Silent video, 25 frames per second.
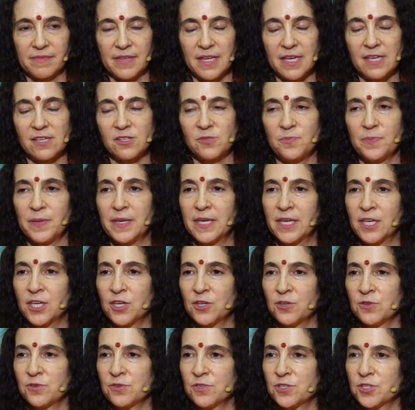is being
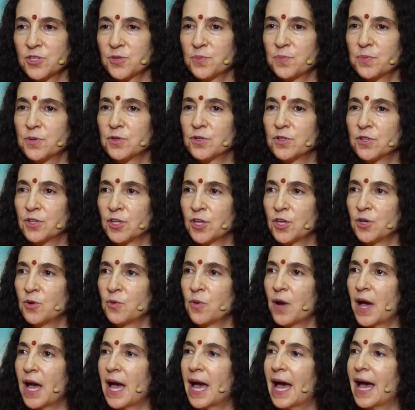used to pull
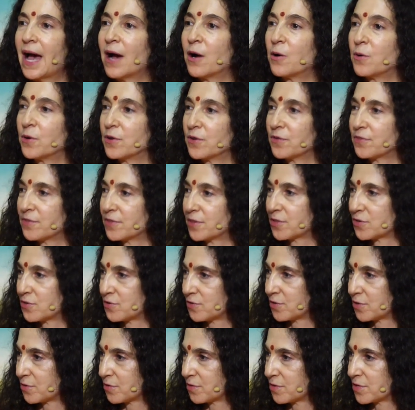you out of the
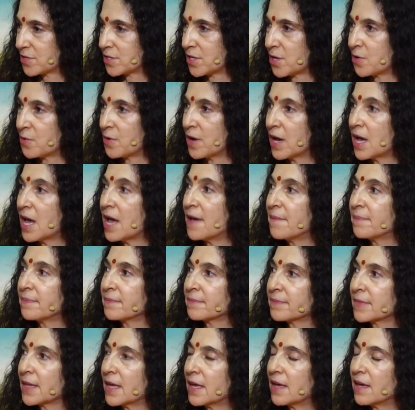truth. So
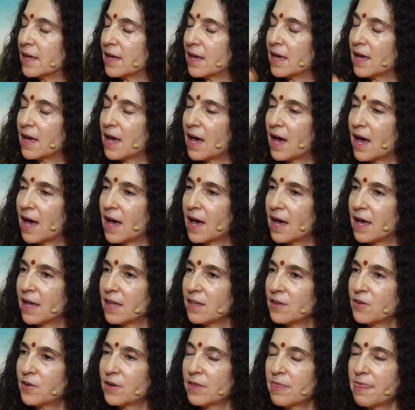
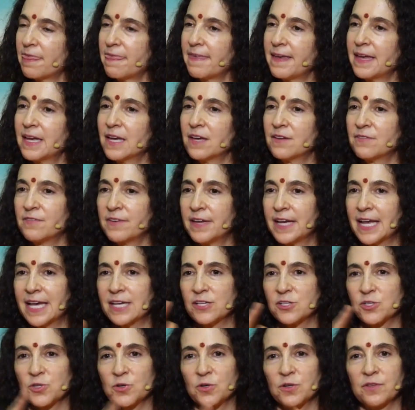you can think of it
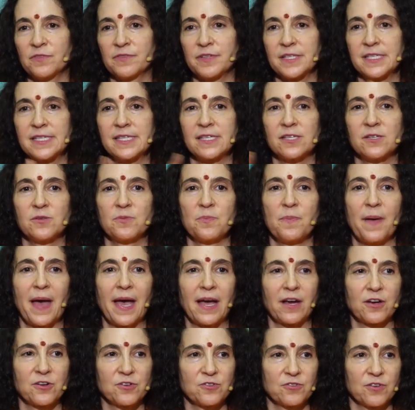as sort of a
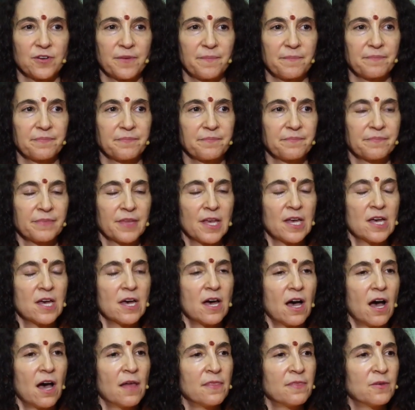spectrum.
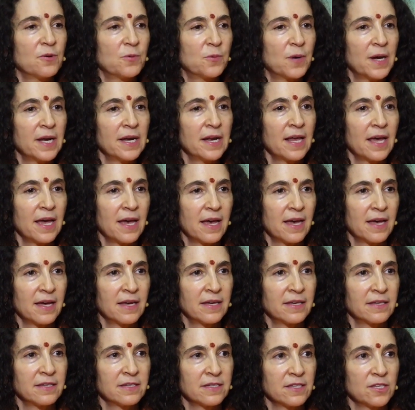On the one
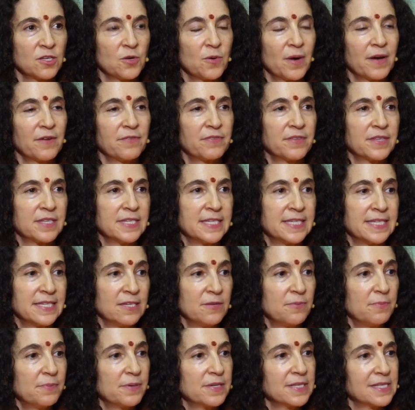hand, you have the
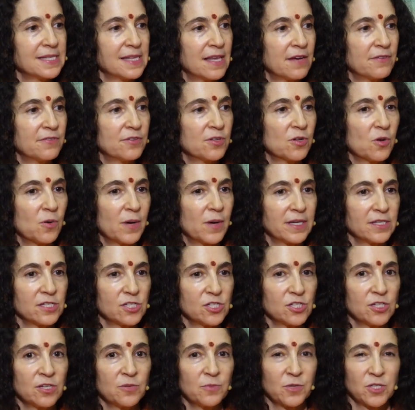deepest level
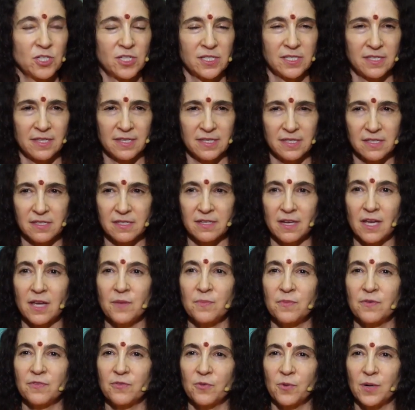question, which is this
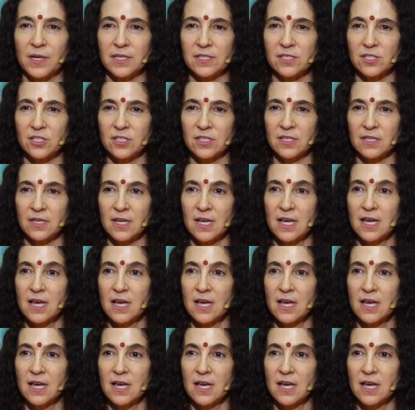type of question,